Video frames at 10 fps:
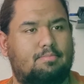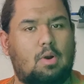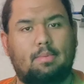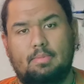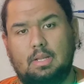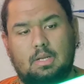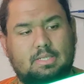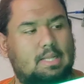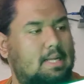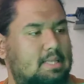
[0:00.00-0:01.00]
Probably looks
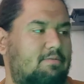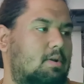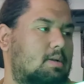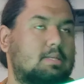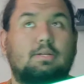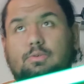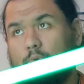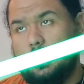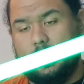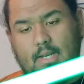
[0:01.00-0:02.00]
a lot different because there's
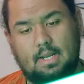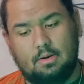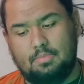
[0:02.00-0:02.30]
more light in here,